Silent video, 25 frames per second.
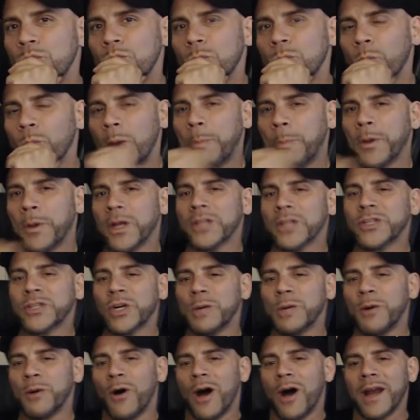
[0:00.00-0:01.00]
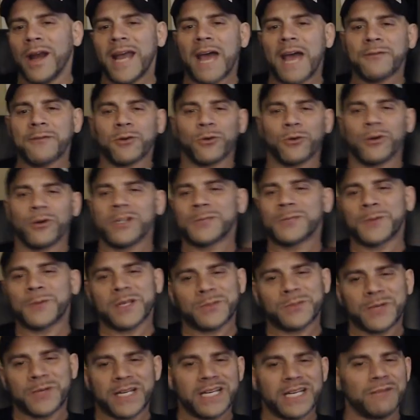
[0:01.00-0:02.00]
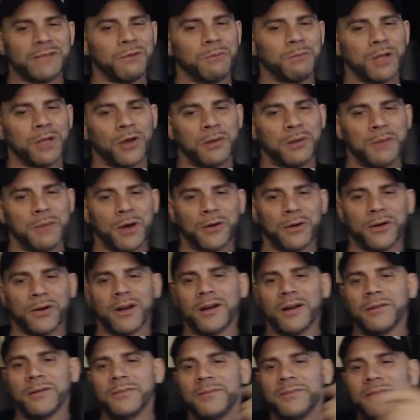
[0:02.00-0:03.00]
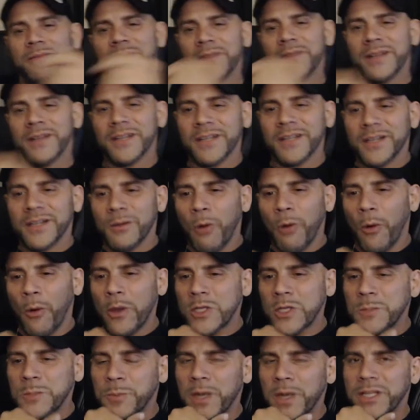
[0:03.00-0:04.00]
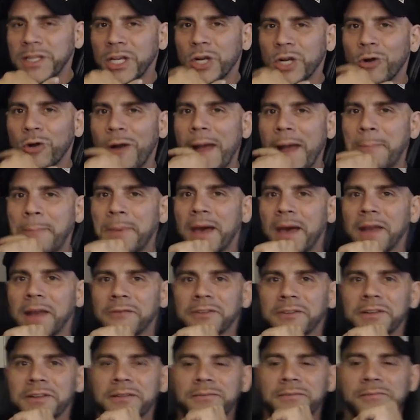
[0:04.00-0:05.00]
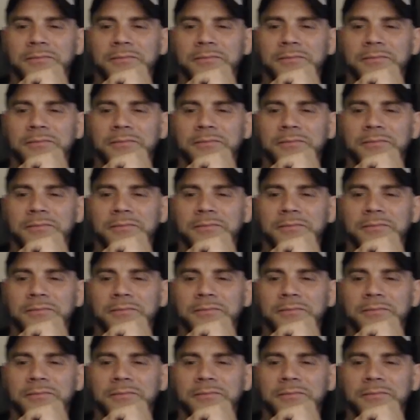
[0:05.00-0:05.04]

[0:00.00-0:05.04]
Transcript: We put a turbo on afterwards because we didn't even blow the motor up. Well, we sprayed the crap out of it.